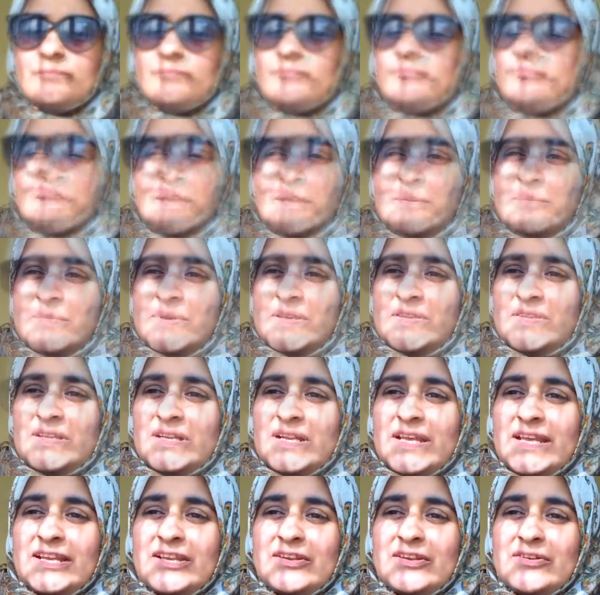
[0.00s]
In the
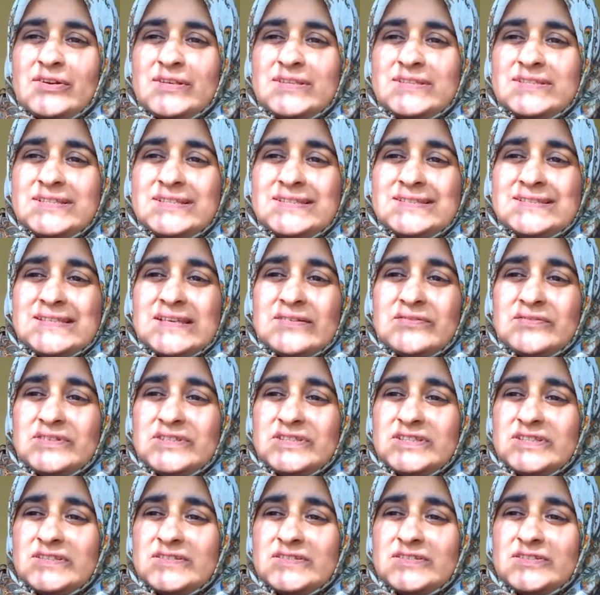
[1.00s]
late
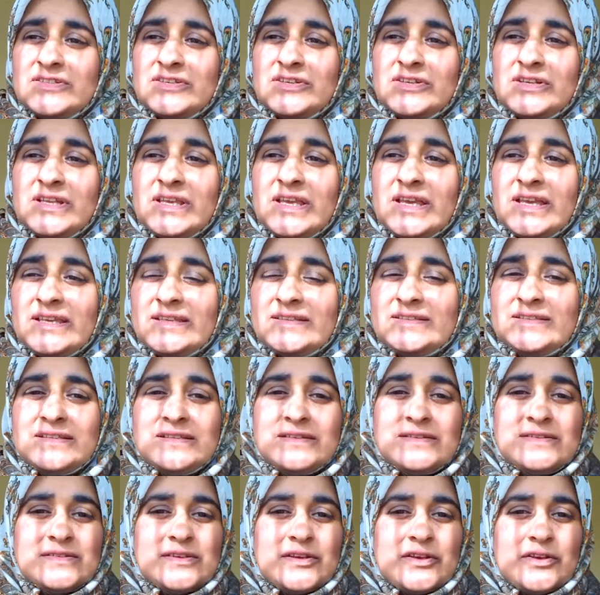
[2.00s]
1970s and early
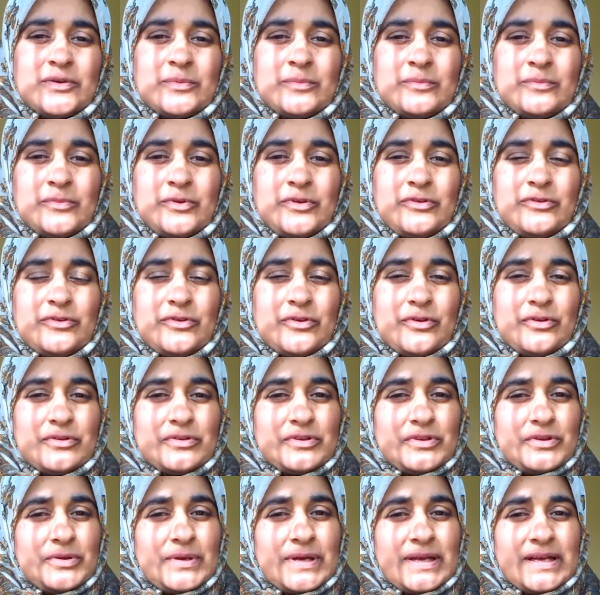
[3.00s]
80s
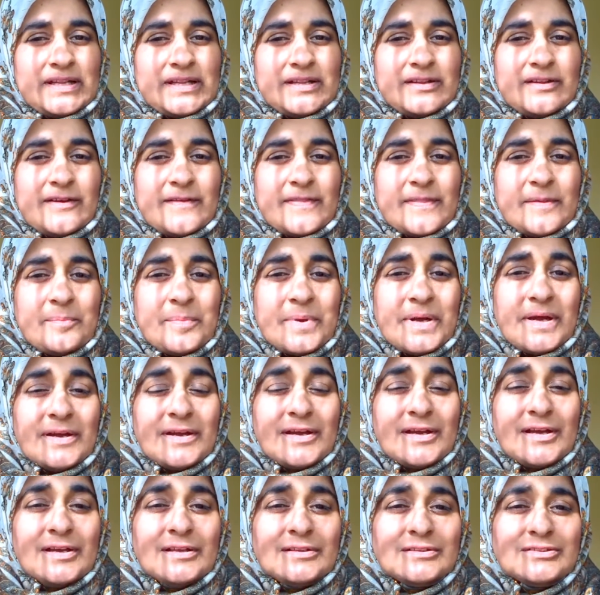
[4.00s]
you had like the
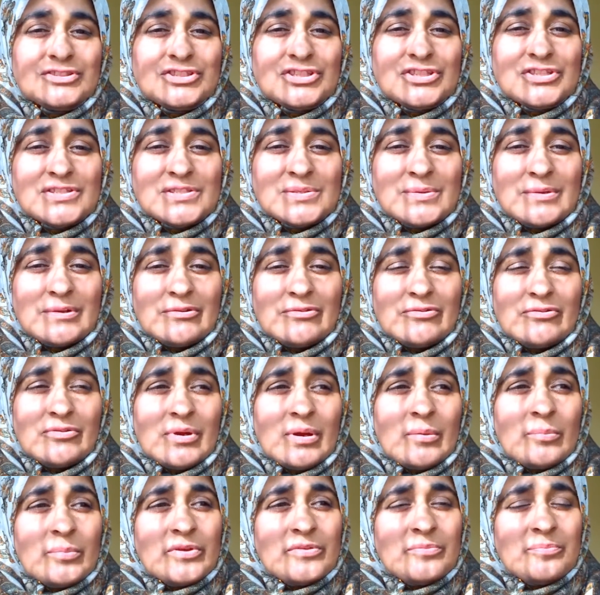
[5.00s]
punk culture, so I grew
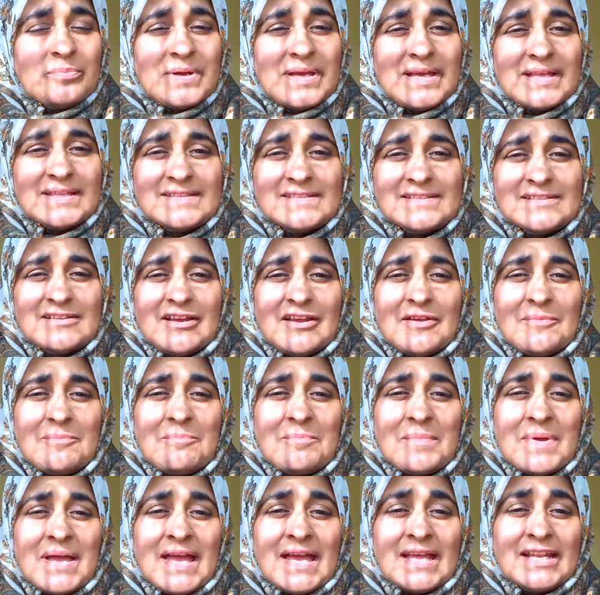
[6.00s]
up with bands like
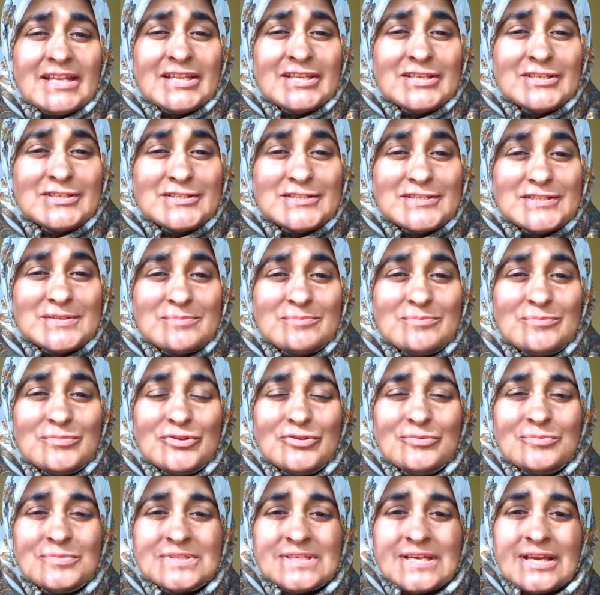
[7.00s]
Madness and
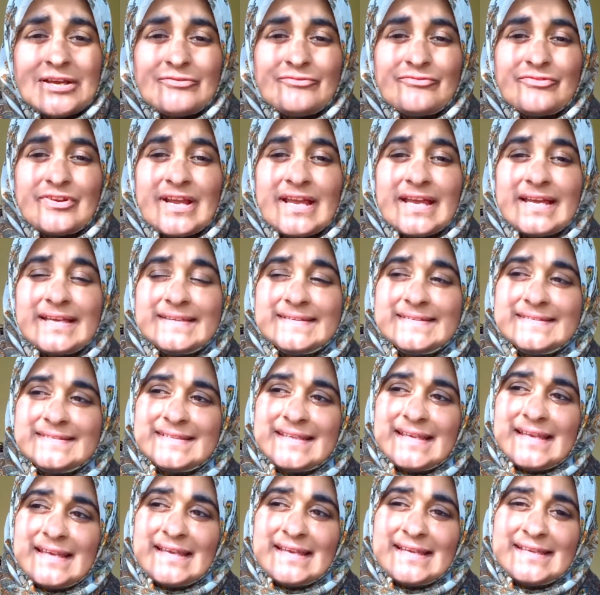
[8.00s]
Boomtown Rats
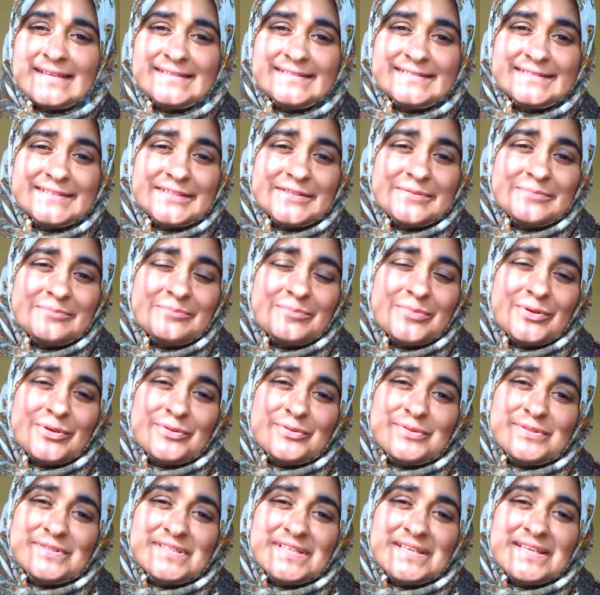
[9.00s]
and
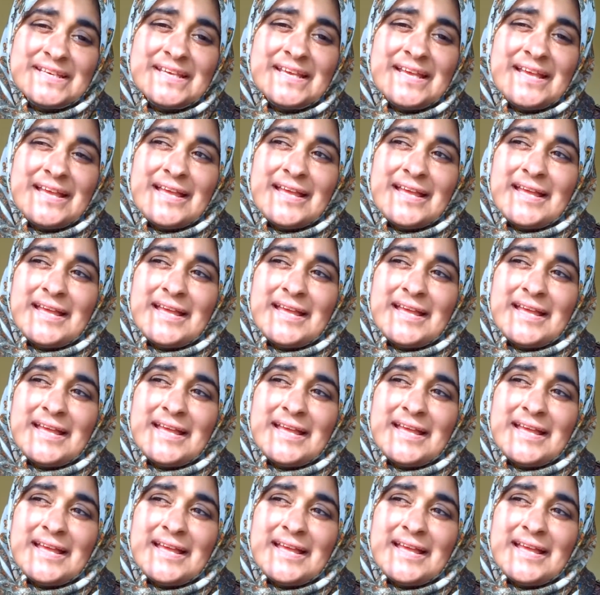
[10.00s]
Blondie.